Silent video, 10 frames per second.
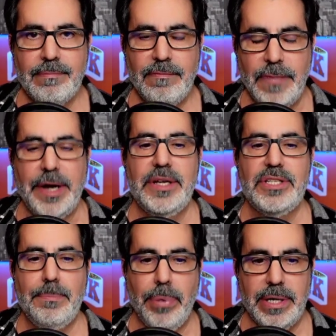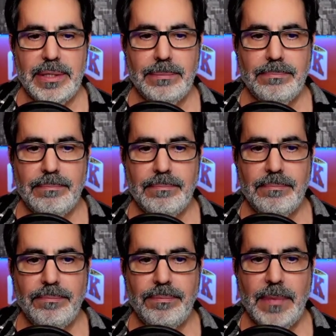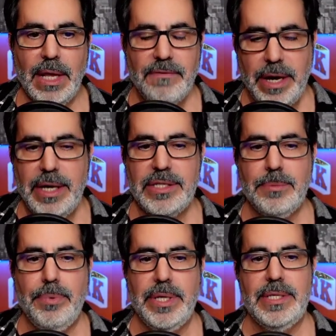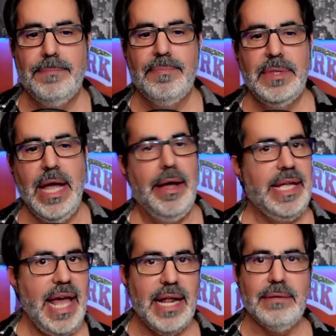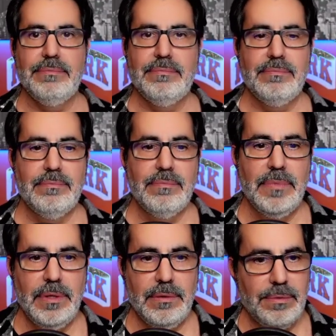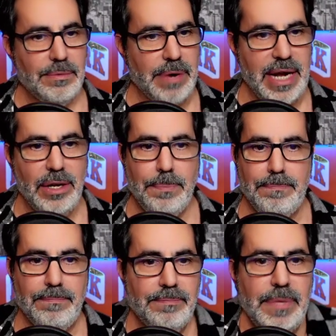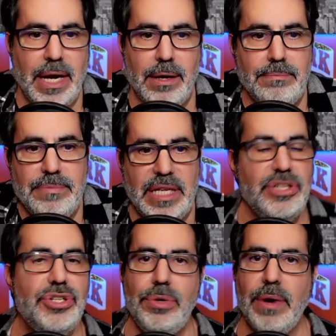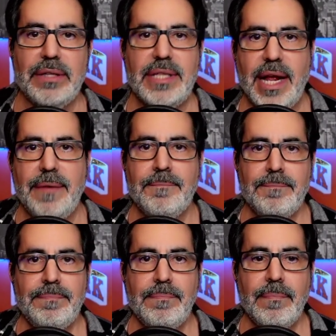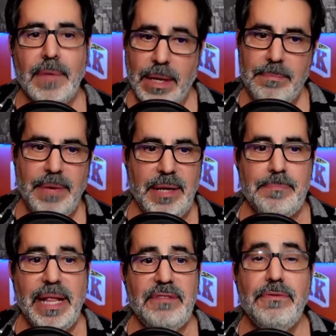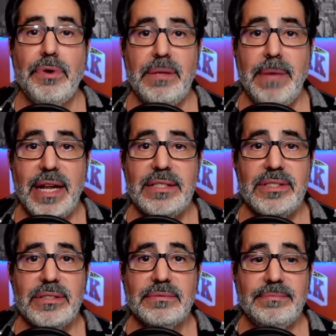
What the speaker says: Very disappointing. Very disappointing. Now, I get it. Randle, you know, didn't shoot well tonight, but he played 40 minutes.